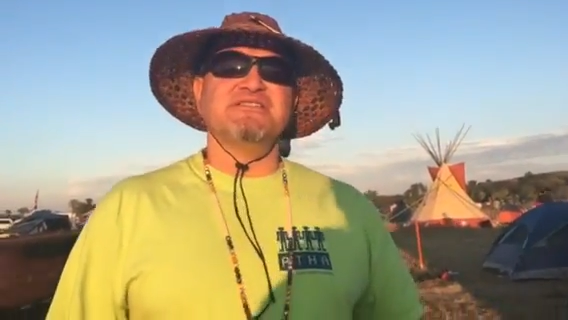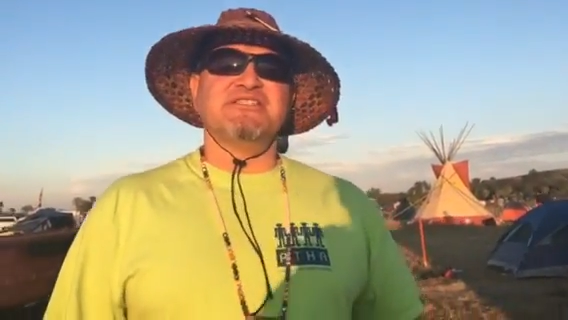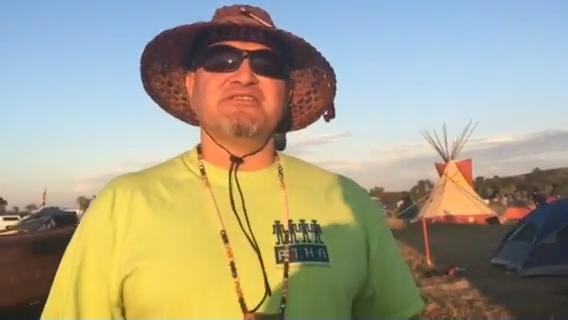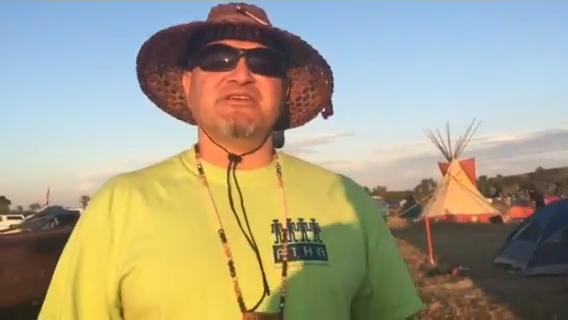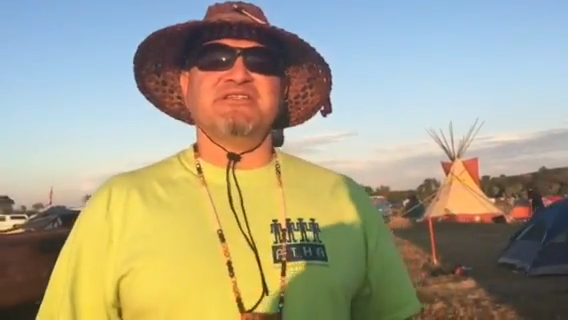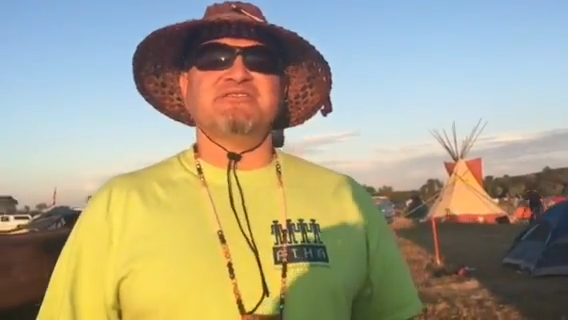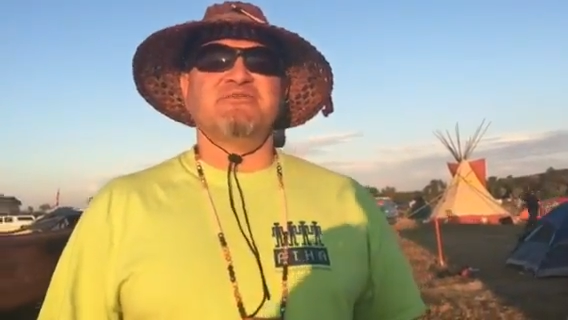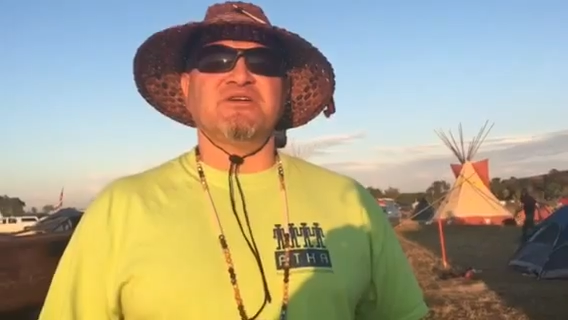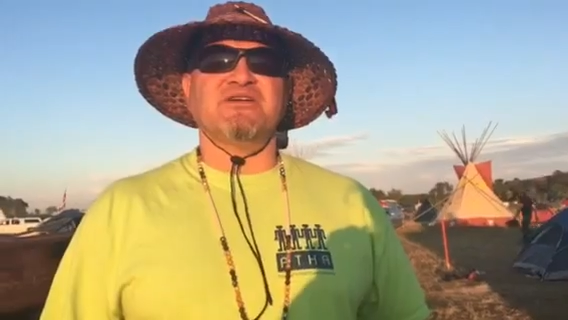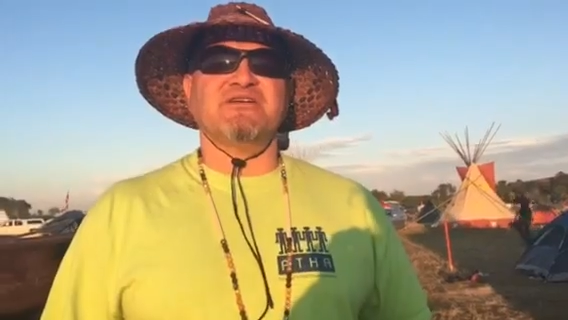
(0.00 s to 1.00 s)
serious
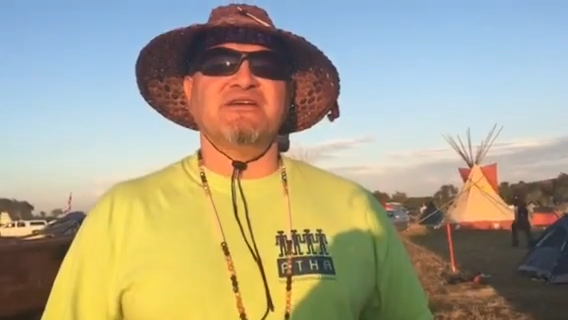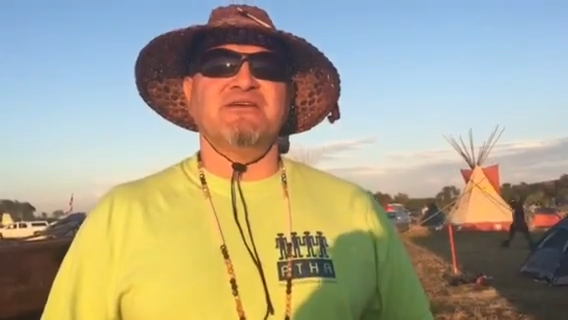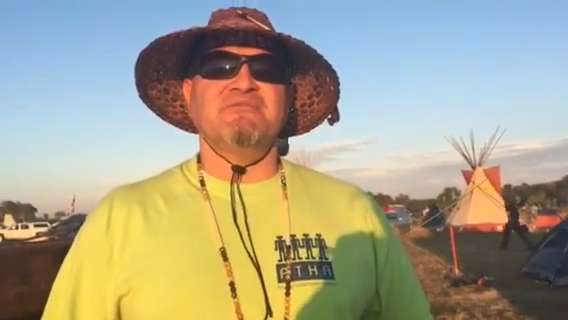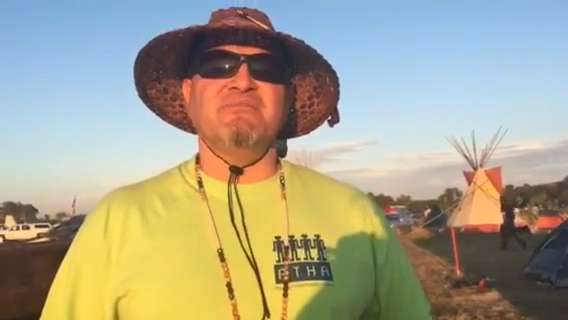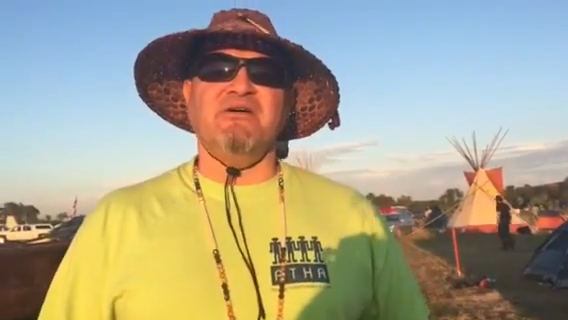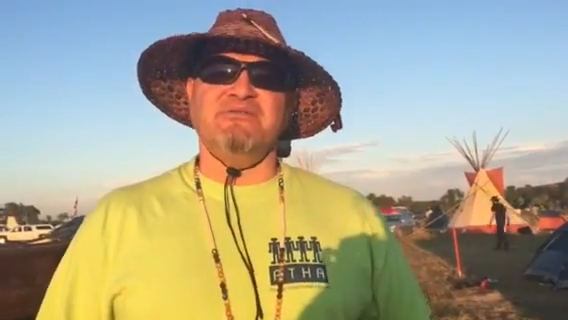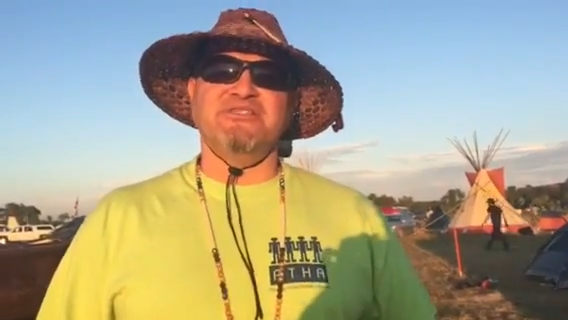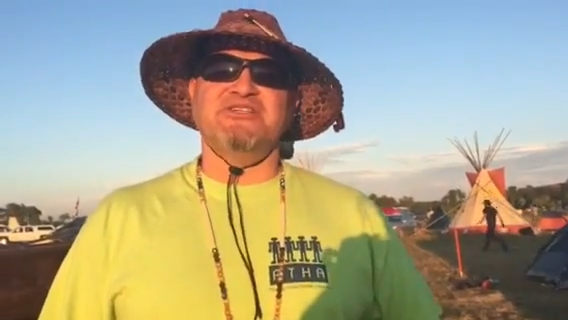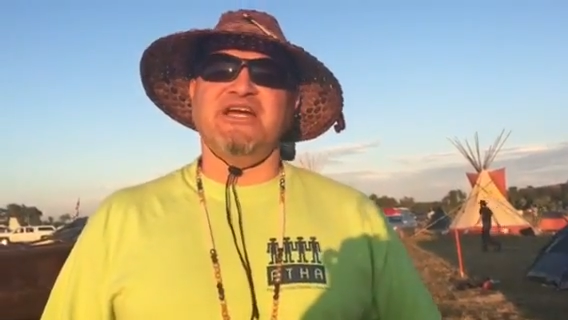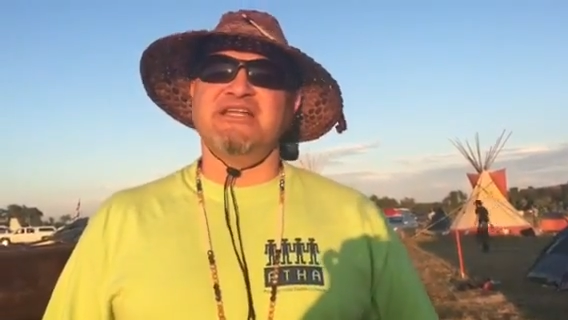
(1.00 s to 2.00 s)
work, but we
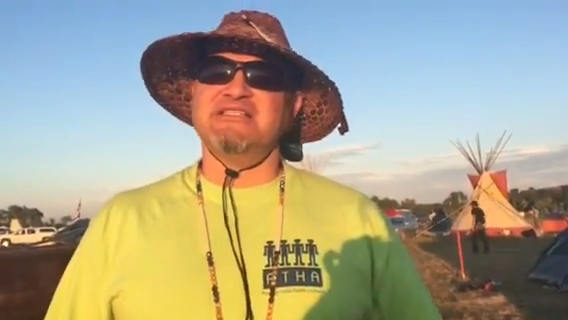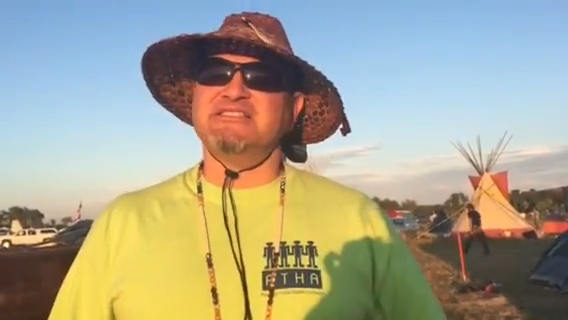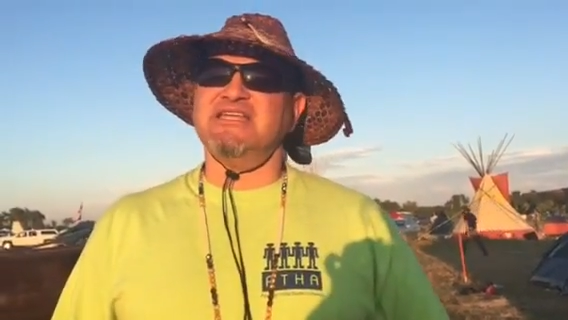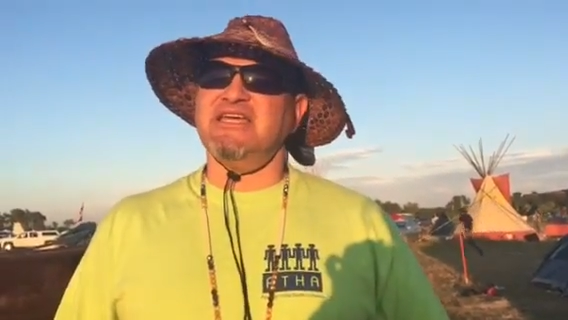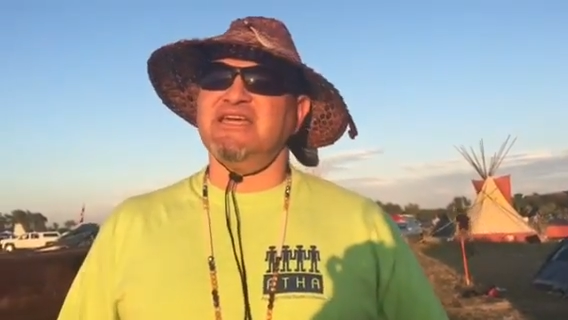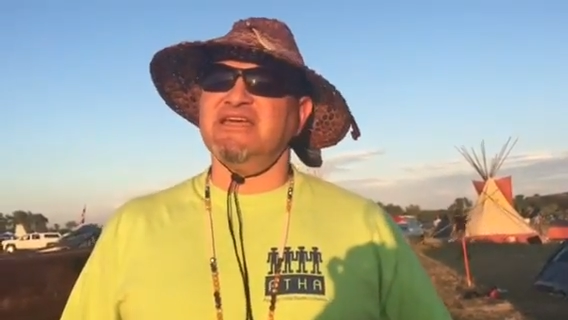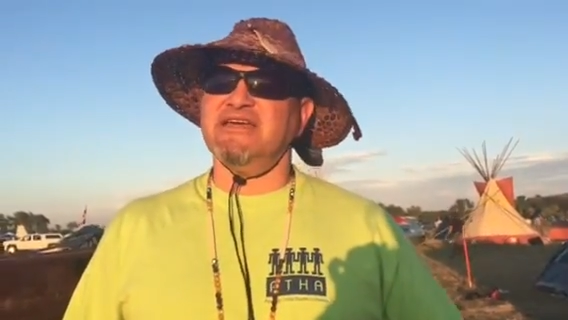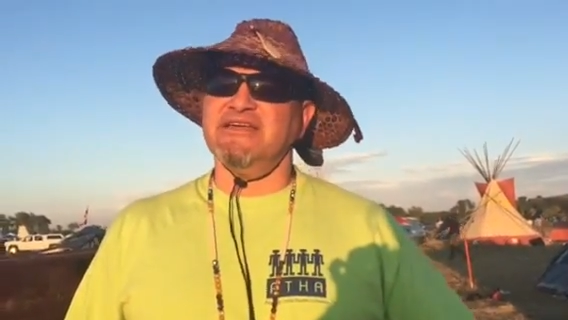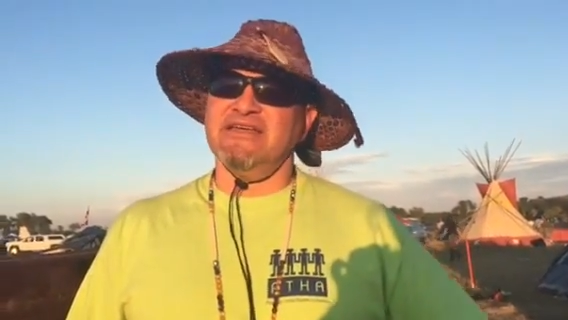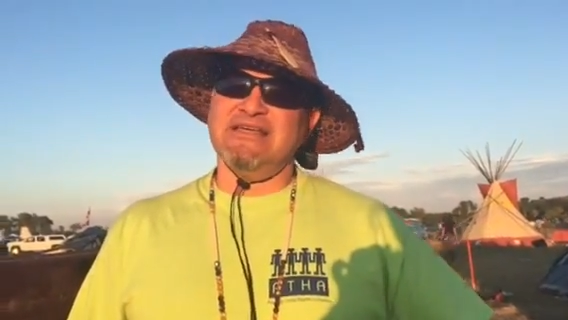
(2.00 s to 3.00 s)
try to
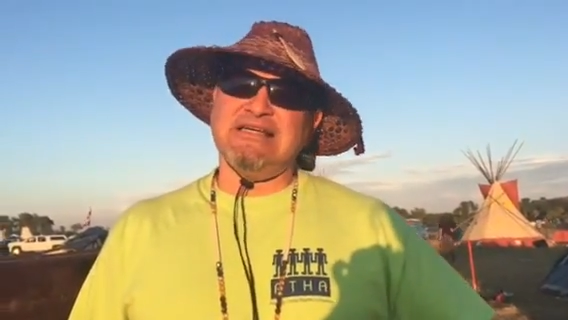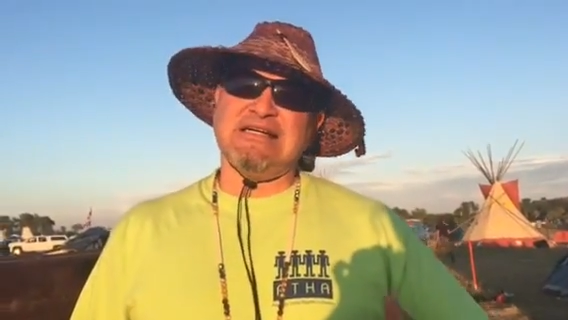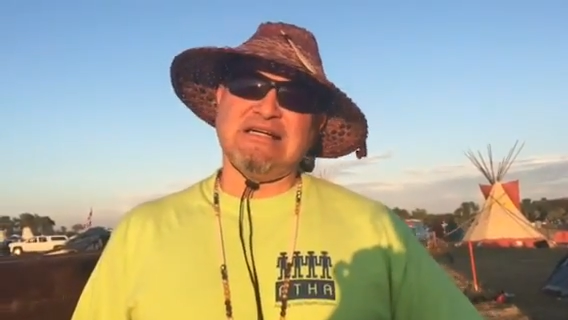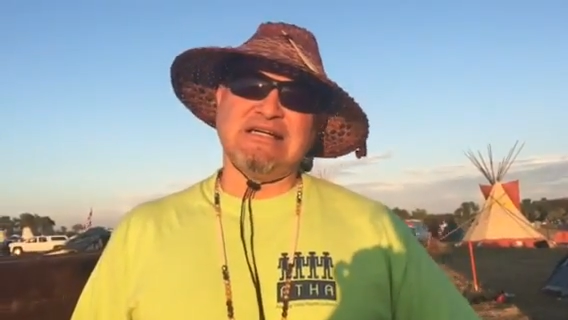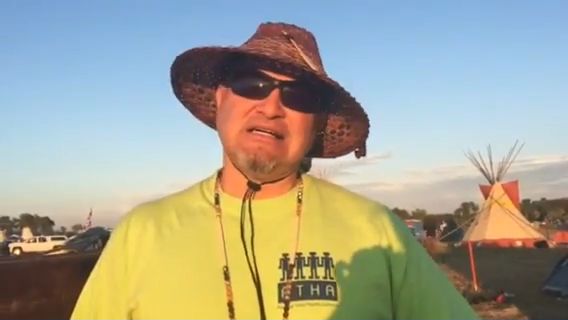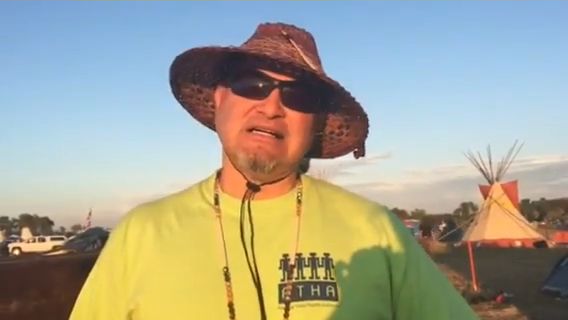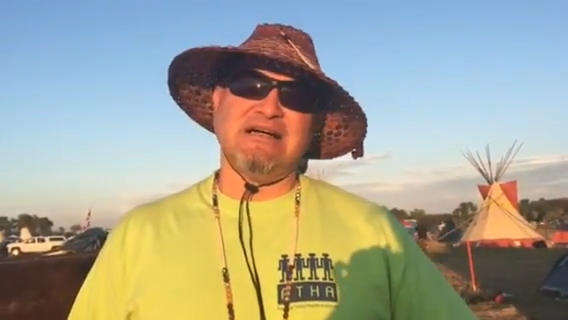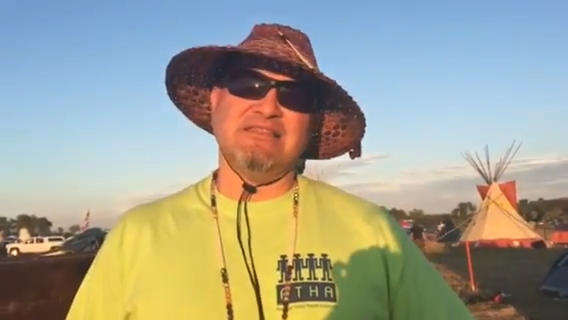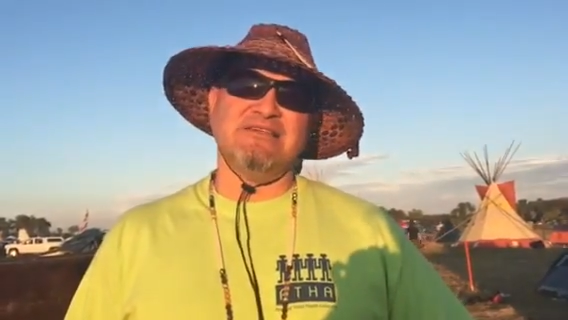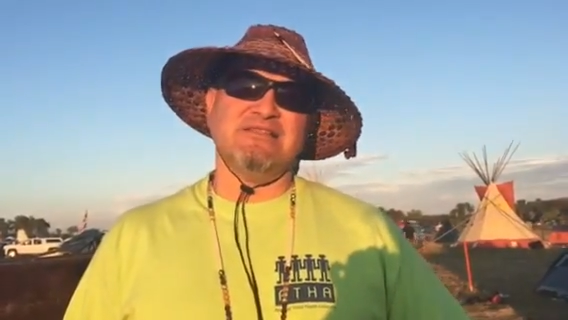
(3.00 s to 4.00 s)
stay
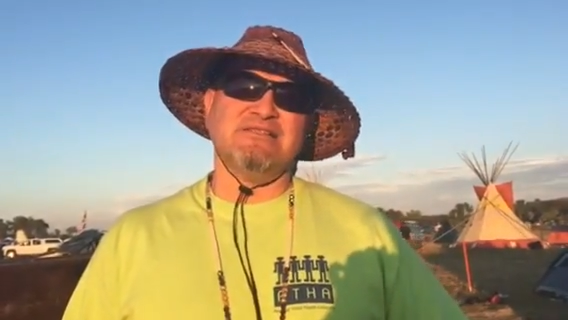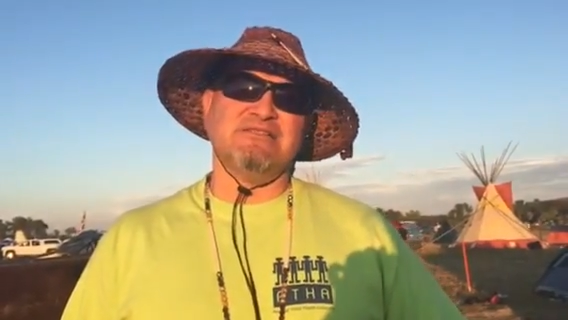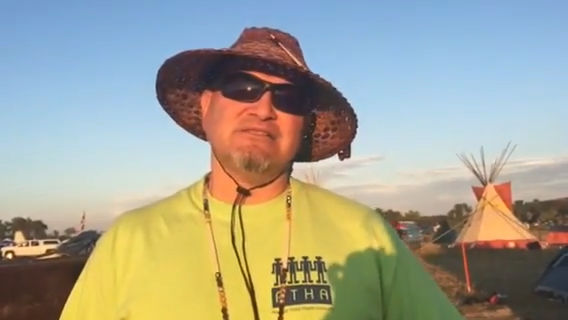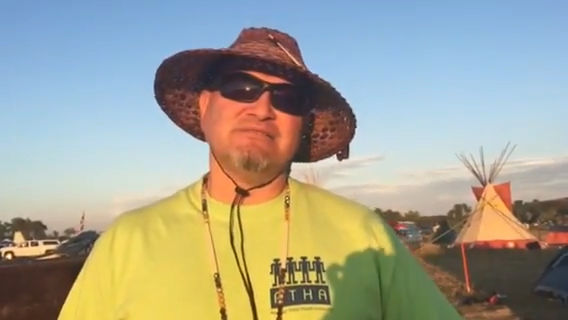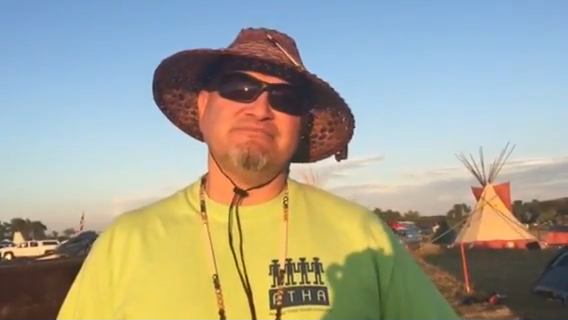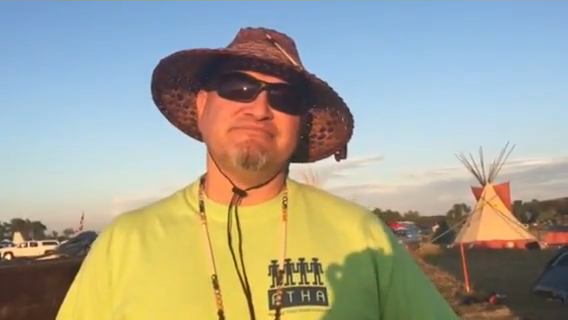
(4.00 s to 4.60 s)
a little